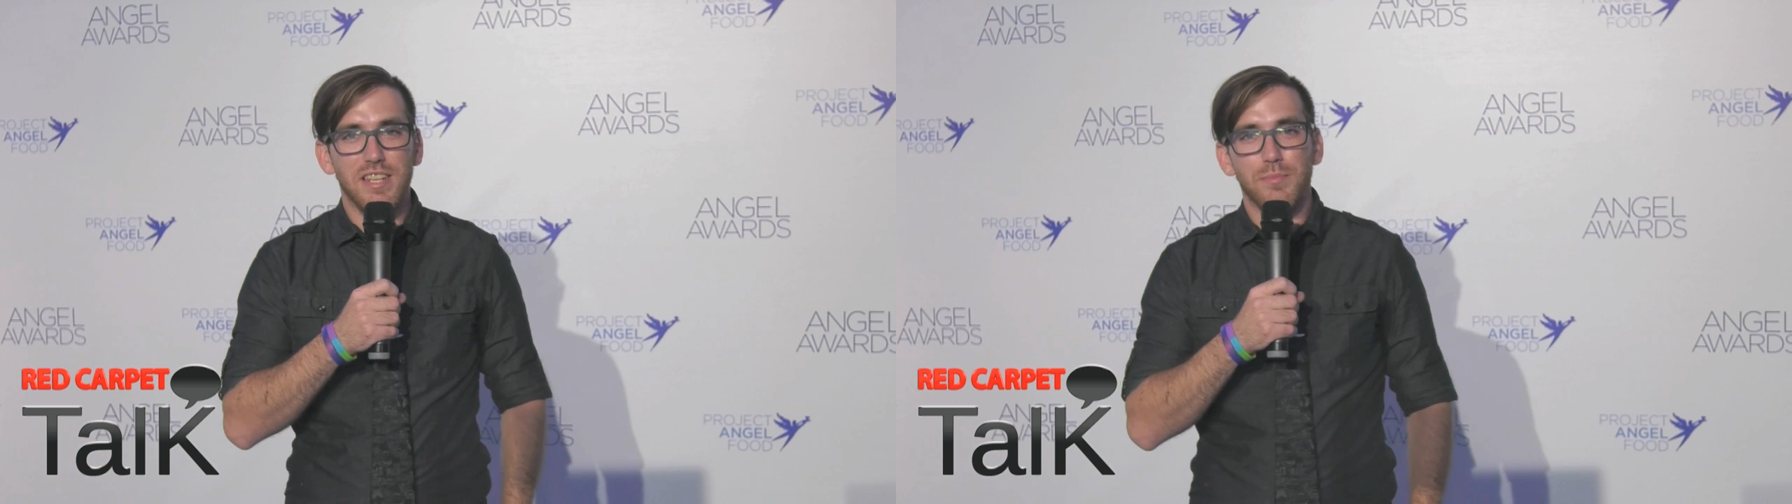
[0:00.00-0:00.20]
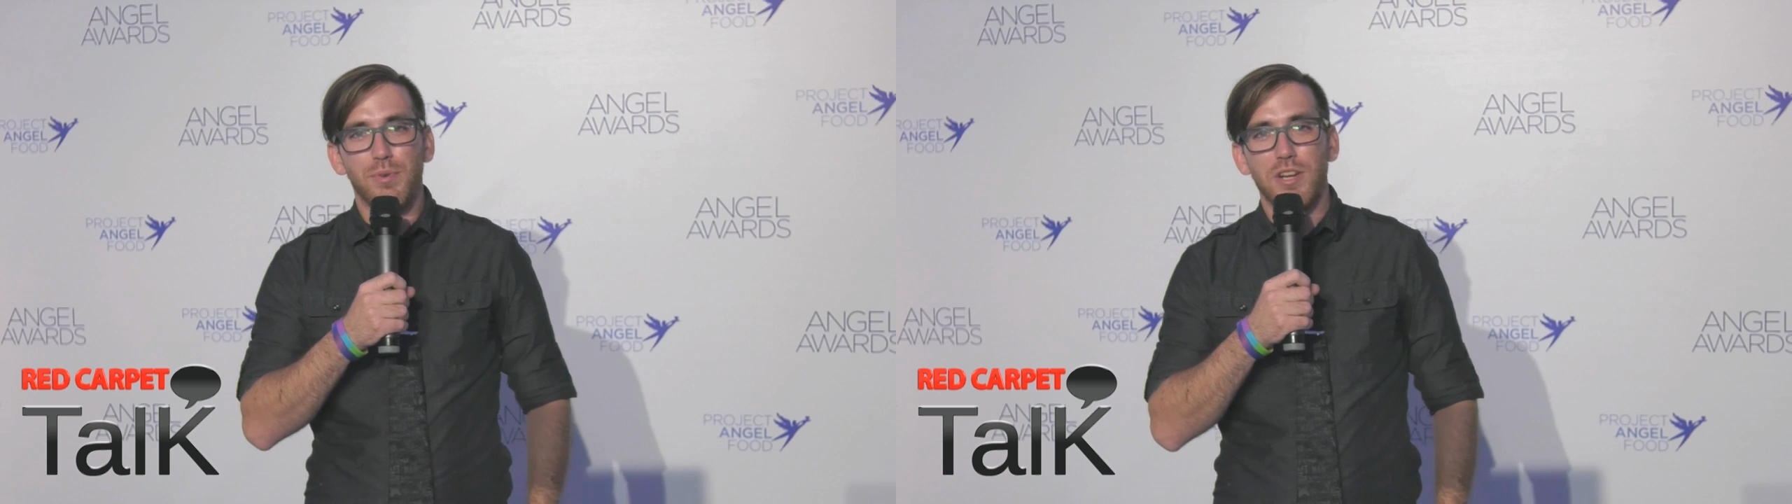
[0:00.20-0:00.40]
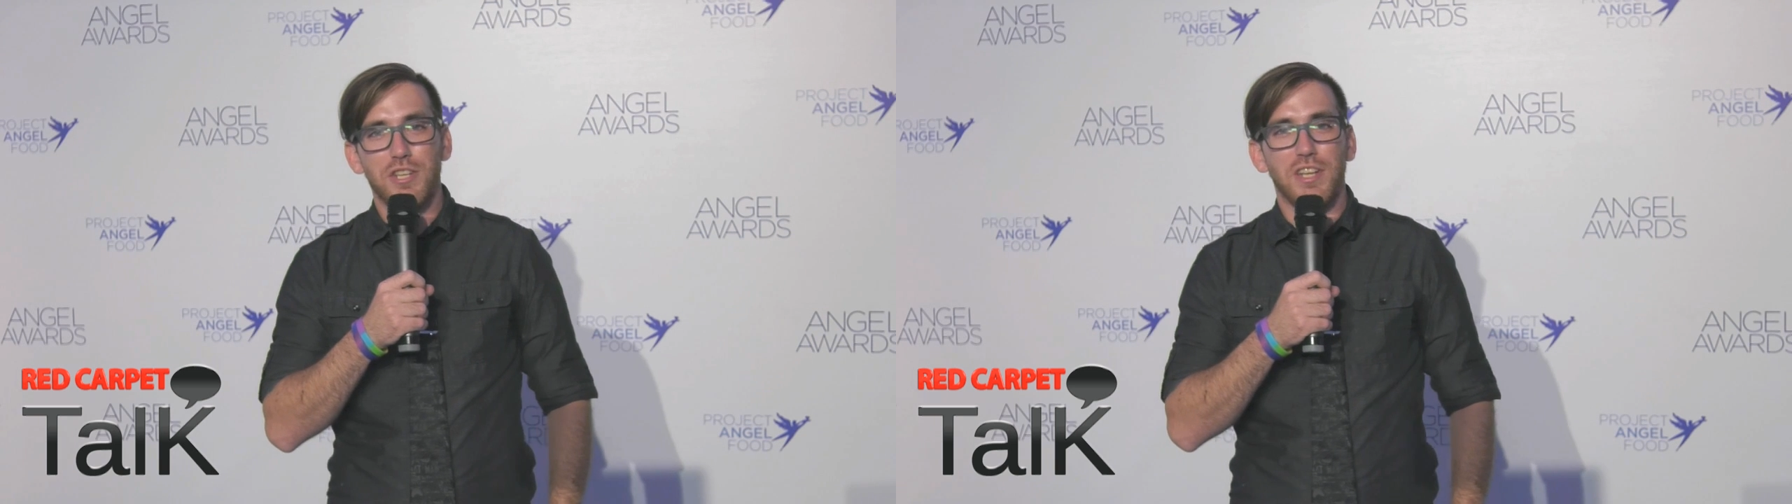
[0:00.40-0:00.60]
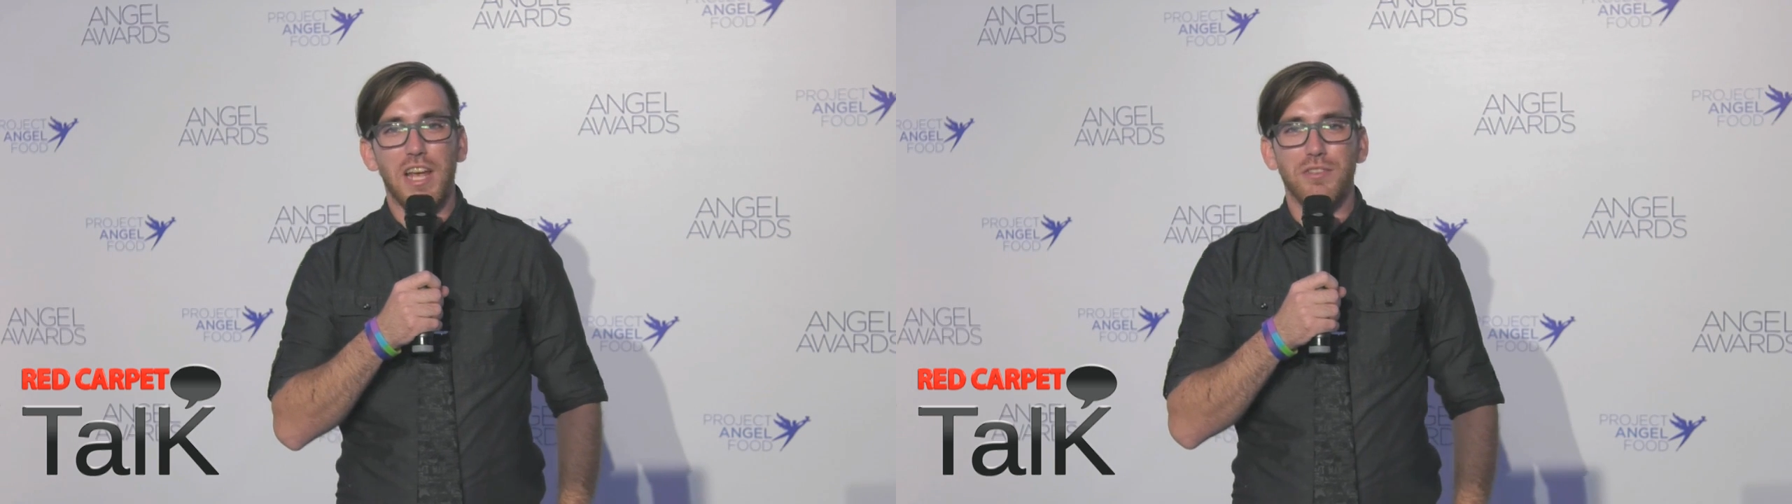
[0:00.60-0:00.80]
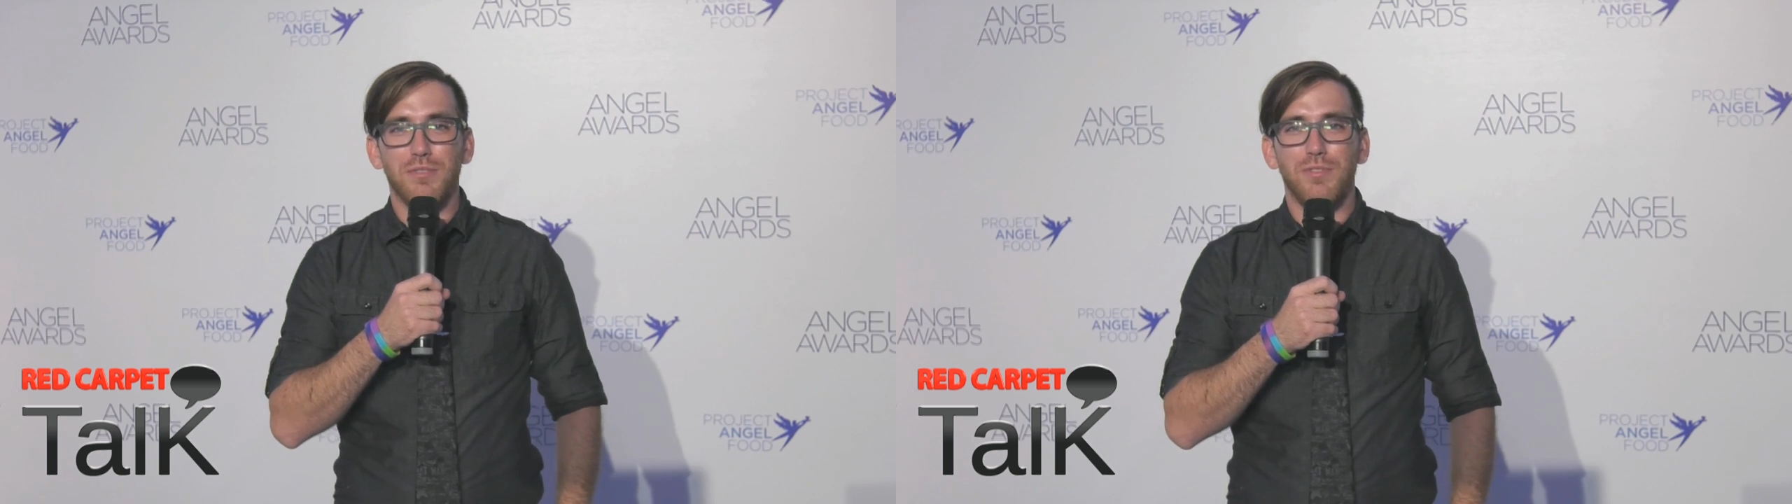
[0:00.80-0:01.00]
the Project
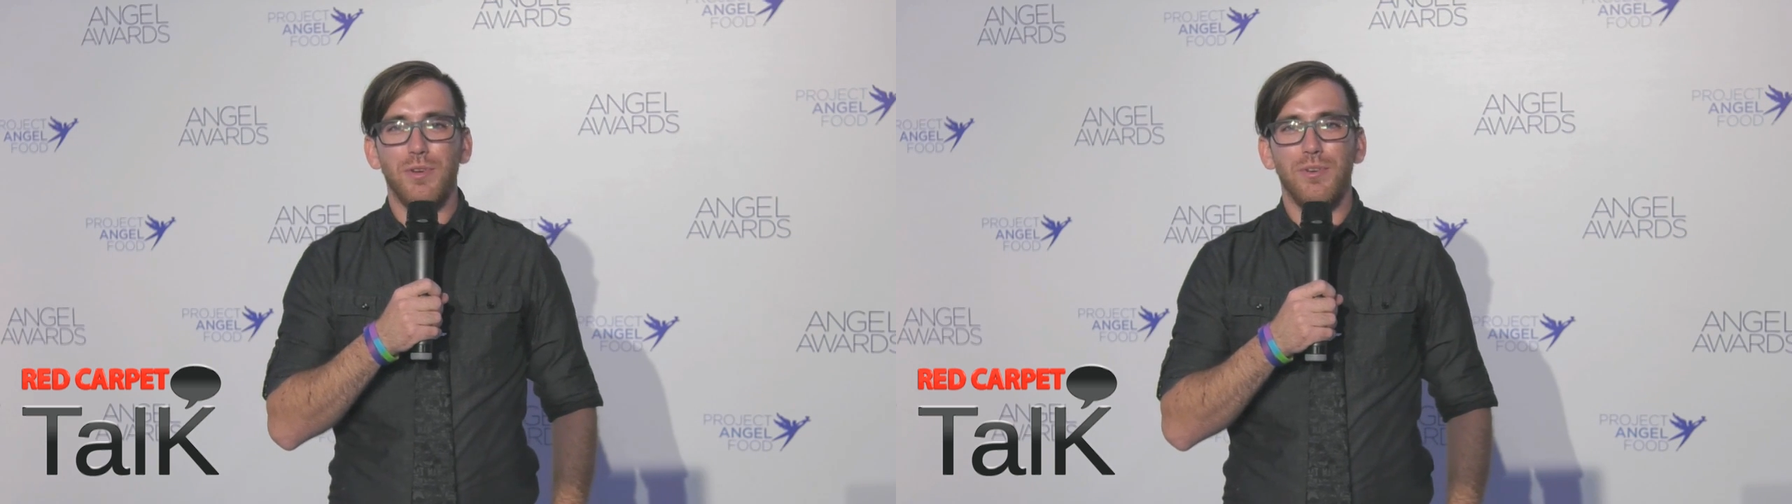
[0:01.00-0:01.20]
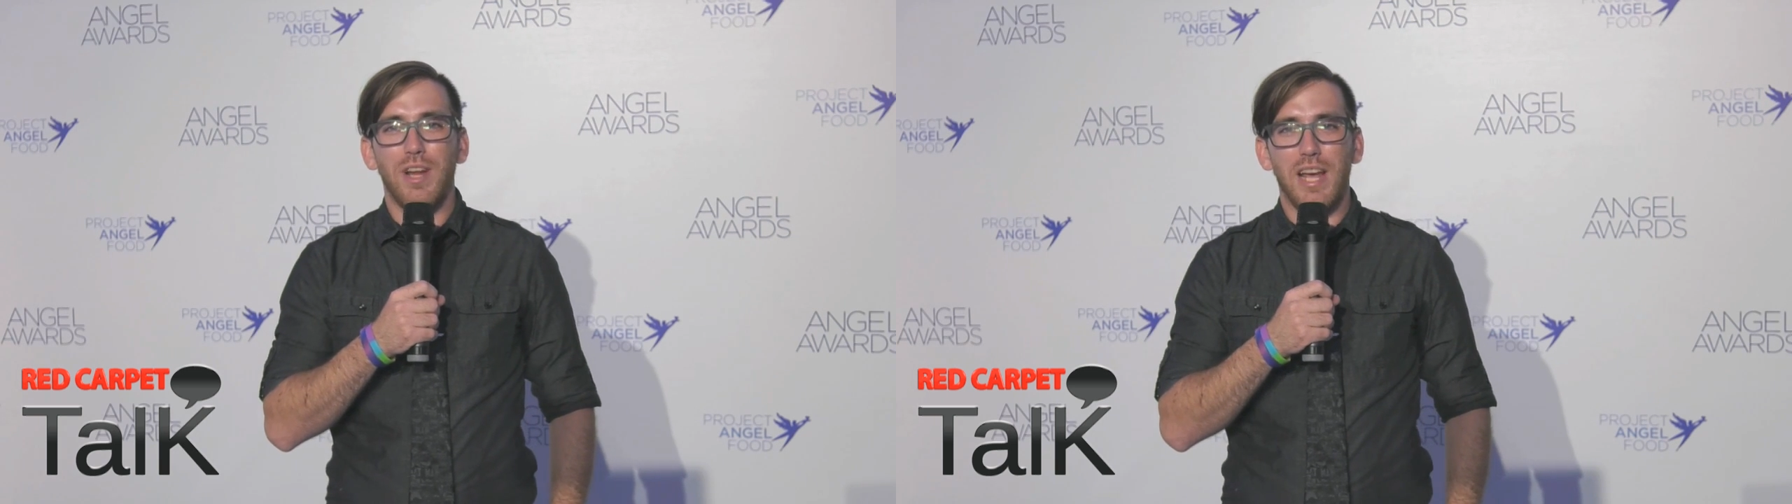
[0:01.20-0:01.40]
Angel Food